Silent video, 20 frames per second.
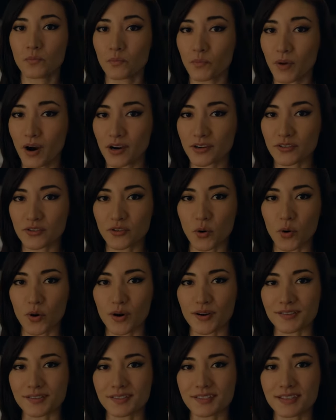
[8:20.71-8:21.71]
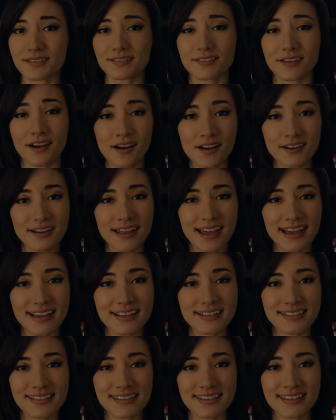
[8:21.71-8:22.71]
Barn doors, not
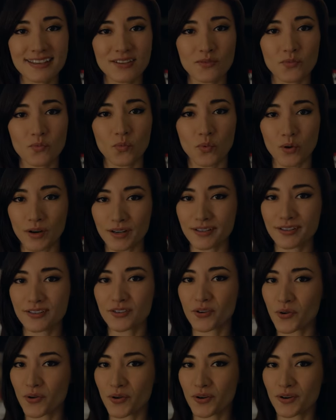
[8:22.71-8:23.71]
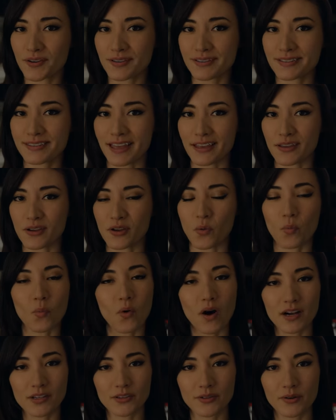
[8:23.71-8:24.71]
as in wooden doors that you can
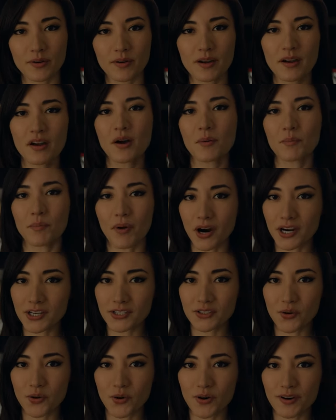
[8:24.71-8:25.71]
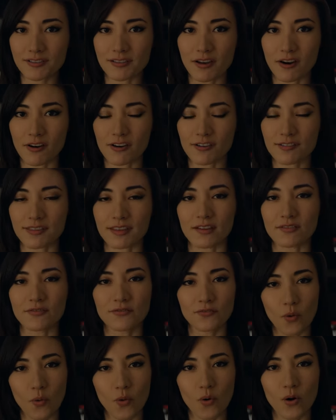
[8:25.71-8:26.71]
walk through. Barn doors are the
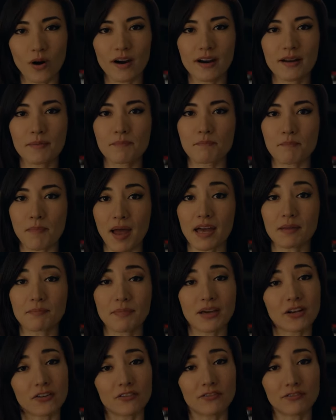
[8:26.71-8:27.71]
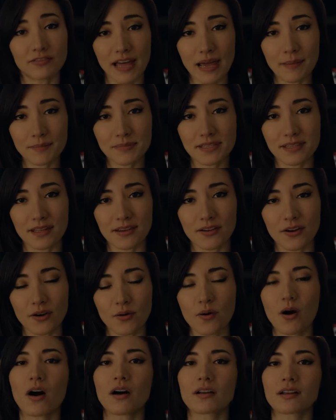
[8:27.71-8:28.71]
four matte metal flaps that
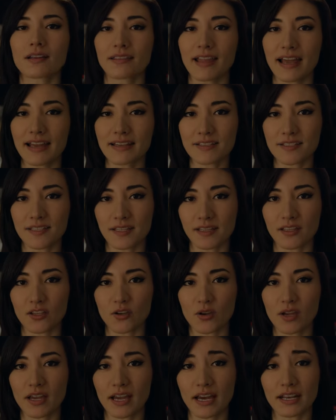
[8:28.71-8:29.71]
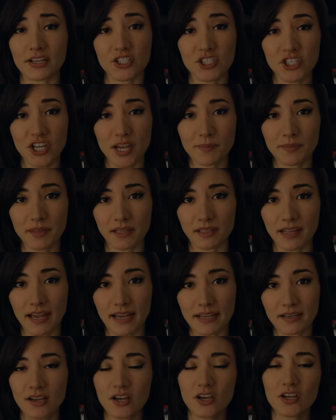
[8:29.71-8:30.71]
go on a light so that you can kind of shape the
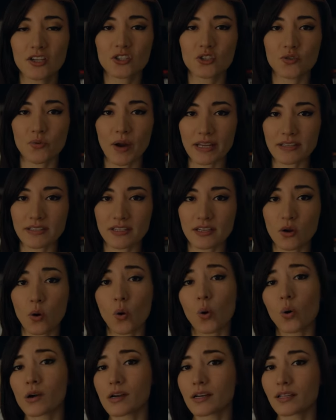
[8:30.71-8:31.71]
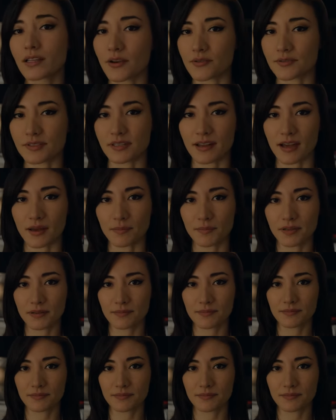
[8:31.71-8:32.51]
light, direct it, or close it up.